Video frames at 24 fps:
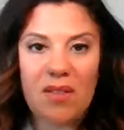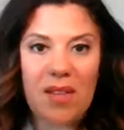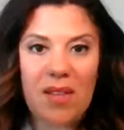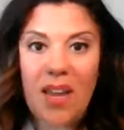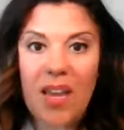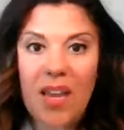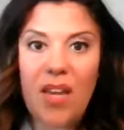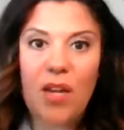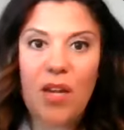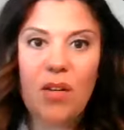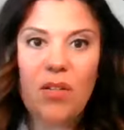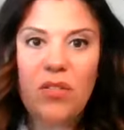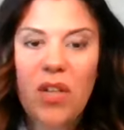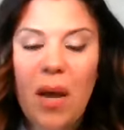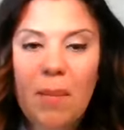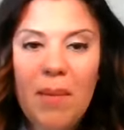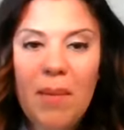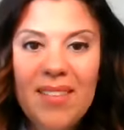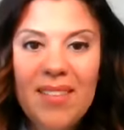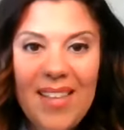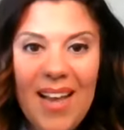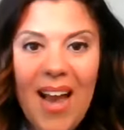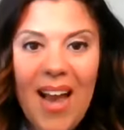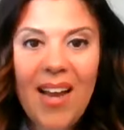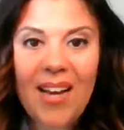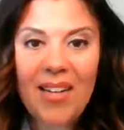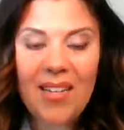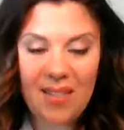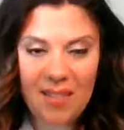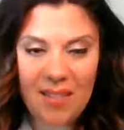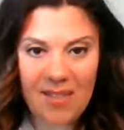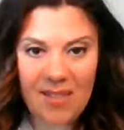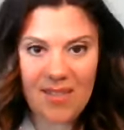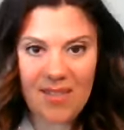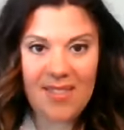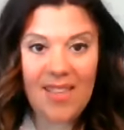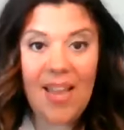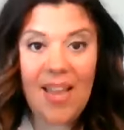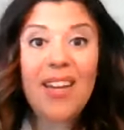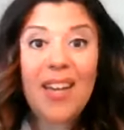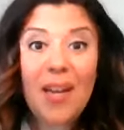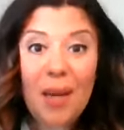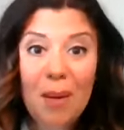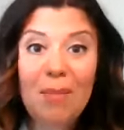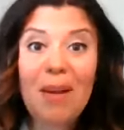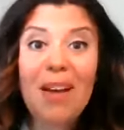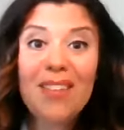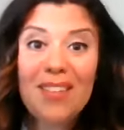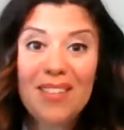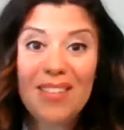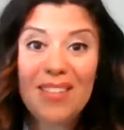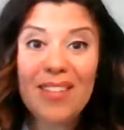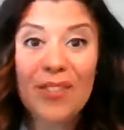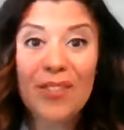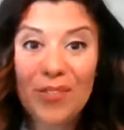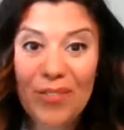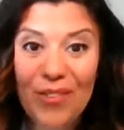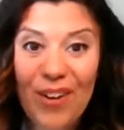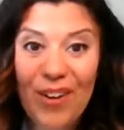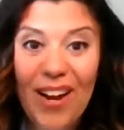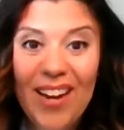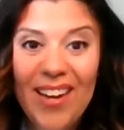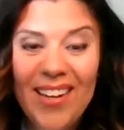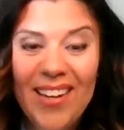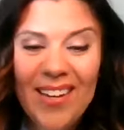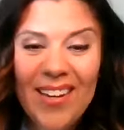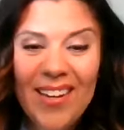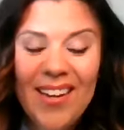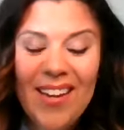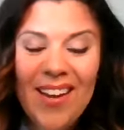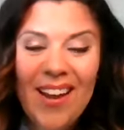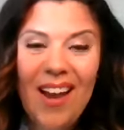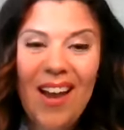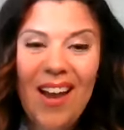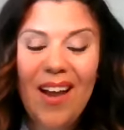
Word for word: sucking your tummies, that is sending a message, right?